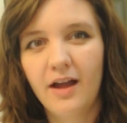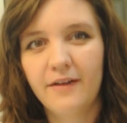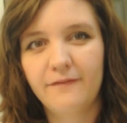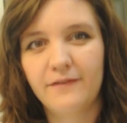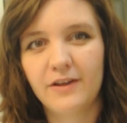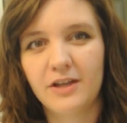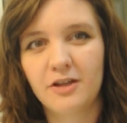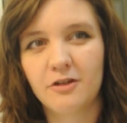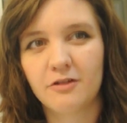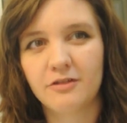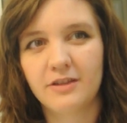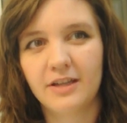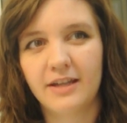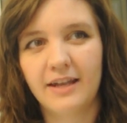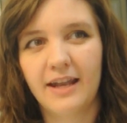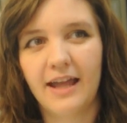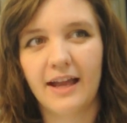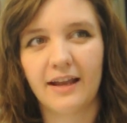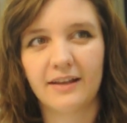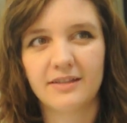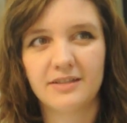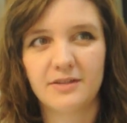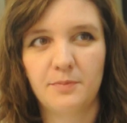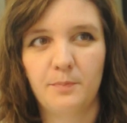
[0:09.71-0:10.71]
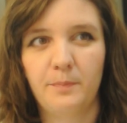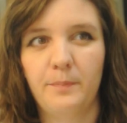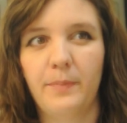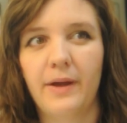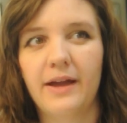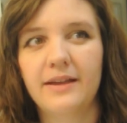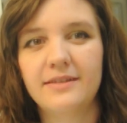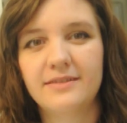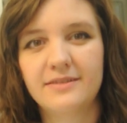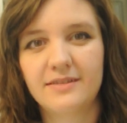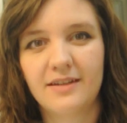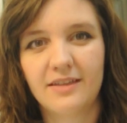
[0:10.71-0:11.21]
figured the next
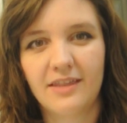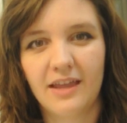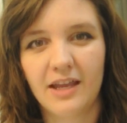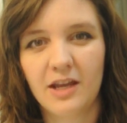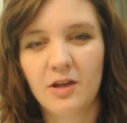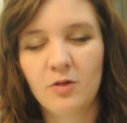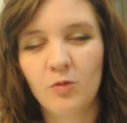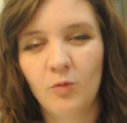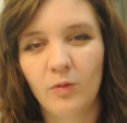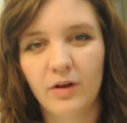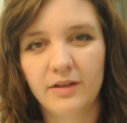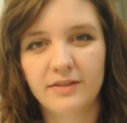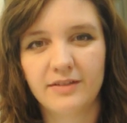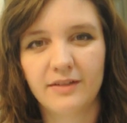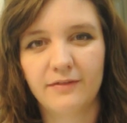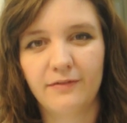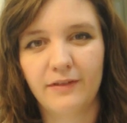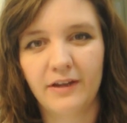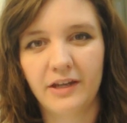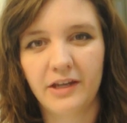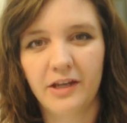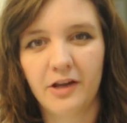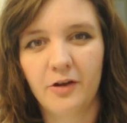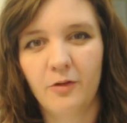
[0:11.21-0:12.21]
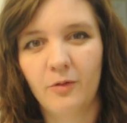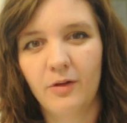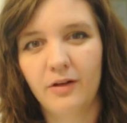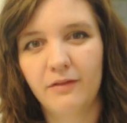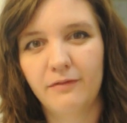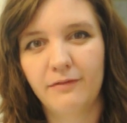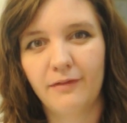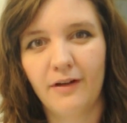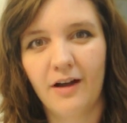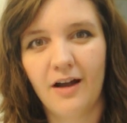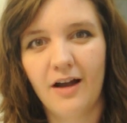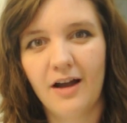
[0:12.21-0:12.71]
best thing was a video
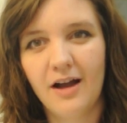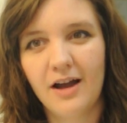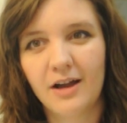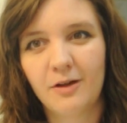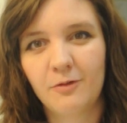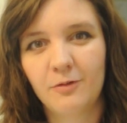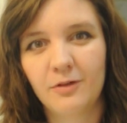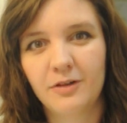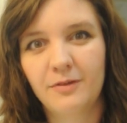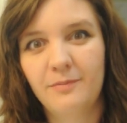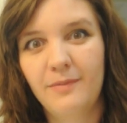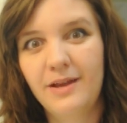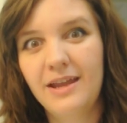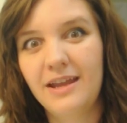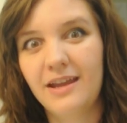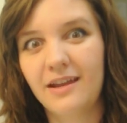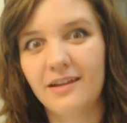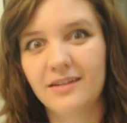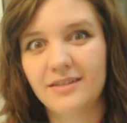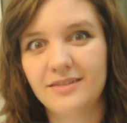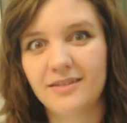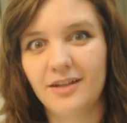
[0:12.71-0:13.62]
of awkward me.